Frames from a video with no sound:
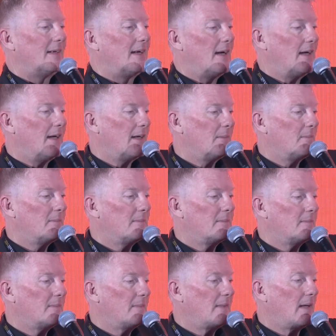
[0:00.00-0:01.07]

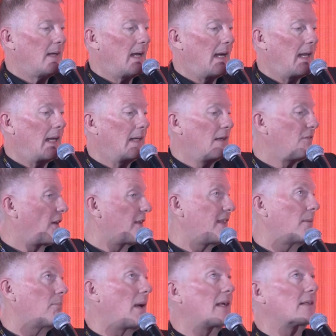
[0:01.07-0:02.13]
and if I
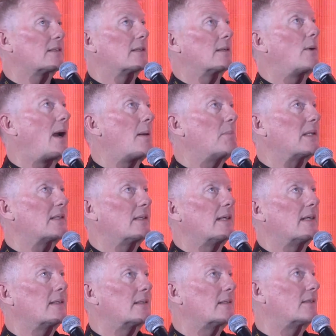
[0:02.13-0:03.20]
think back to our
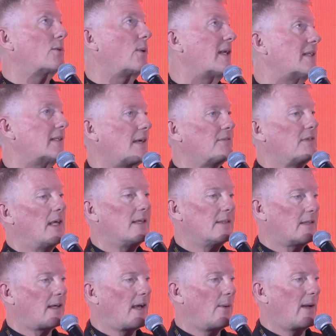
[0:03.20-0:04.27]
business 27 years
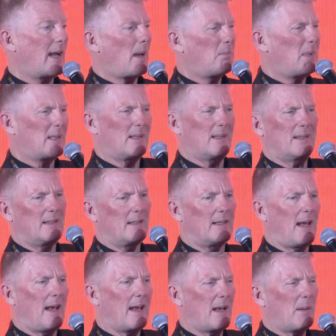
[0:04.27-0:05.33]
ago and our business
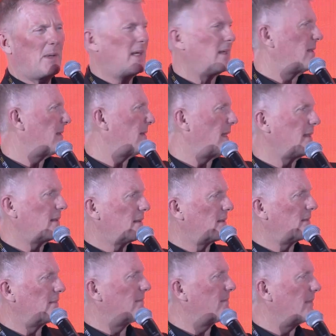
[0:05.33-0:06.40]
today, I mean,
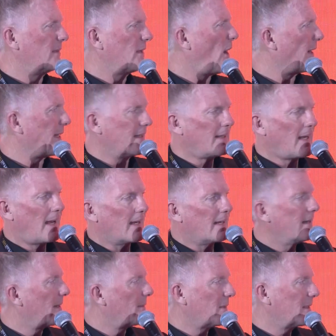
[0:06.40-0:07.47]
it's night and day.
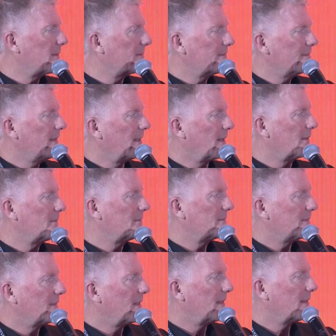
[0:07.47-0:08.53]
I mean, you know,
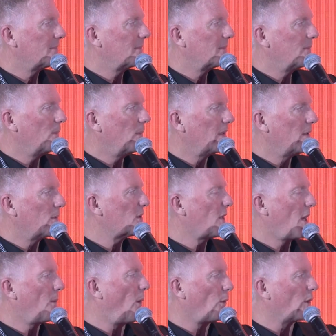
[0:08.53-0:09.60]
there was
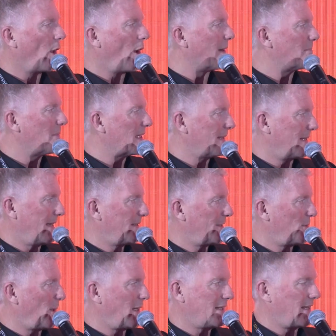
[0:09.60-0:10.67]
no online business
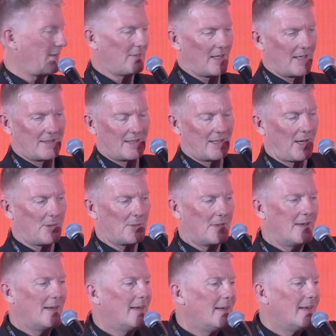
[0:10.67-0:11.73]
27 years ago.
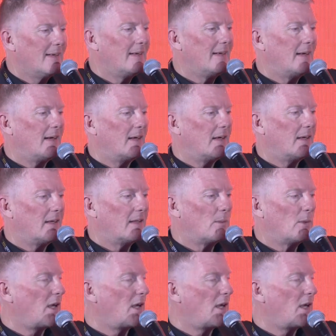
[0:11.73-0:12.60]
There were